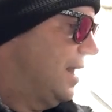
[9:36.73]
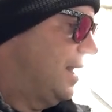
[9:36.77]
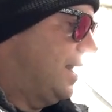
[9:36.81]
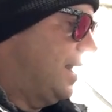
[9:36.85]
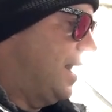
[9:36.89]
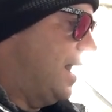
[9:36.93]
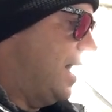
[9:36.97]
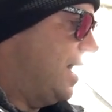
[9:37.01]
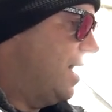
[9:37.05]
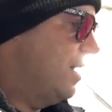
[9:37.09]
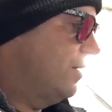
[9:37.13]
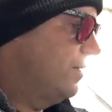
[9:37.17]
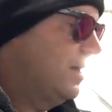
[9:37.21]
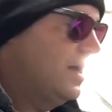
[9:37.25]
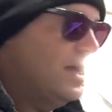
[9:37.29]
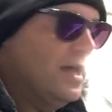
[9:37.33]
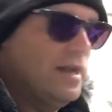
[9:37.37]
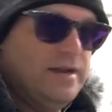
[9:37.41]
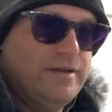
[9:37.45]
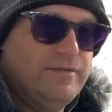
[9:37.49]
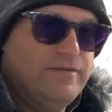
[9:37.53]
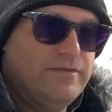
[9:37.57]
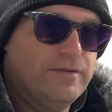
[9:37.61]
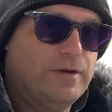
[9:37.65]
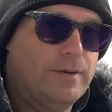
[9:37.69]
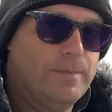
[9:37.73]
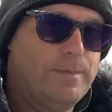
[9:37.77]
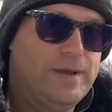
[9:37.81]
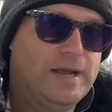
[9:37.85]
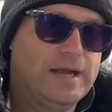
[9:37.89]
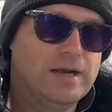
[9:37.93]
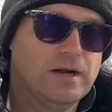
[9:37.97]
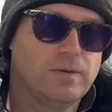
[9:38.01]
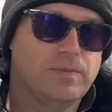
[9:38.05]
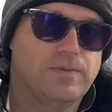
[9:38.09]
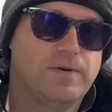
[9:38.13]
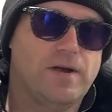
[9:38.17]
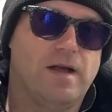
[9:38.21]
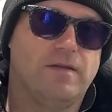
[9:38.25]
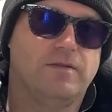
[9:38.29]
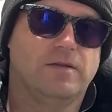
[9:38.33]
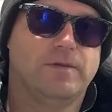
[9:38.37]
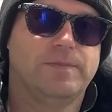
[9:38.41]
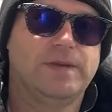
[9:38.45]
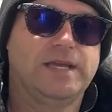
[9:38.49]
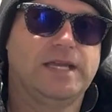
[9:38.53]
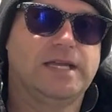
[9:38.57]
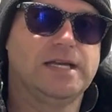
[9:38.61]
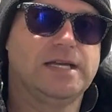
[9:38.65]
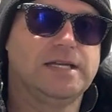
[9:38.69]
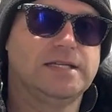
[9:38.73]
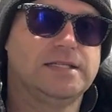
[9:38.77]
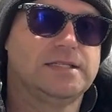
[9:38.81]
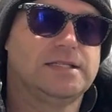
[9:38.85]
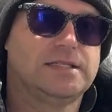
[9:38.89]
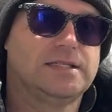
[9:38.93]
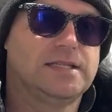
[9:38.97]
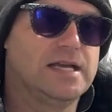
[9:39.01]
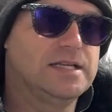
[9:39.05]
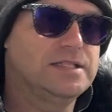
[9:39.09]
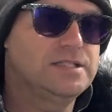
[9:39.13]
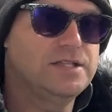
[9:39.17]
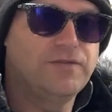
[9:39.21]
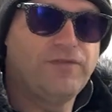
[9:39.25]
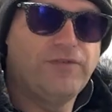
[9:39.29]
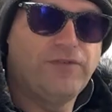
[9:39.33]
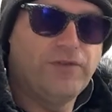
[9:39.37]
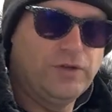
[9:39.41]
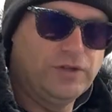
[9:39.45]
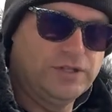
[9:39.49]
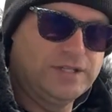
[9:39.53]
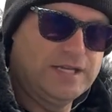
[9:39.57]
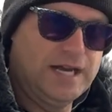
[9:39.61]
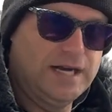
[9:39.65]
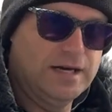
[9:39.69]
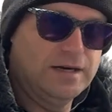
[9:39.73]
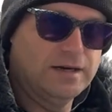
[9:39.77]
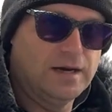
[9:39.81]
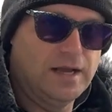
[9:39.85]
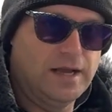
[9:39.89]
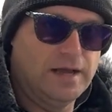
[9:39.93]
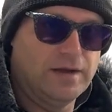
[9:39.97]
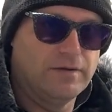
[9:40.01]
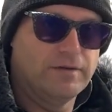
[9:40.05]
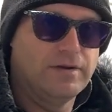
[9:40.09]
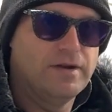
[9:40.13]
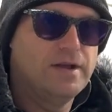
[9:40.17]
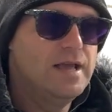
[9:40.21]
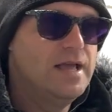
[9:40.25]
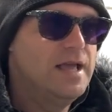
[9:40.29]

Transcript: Now you got even a bigger problem because that's a full teardown.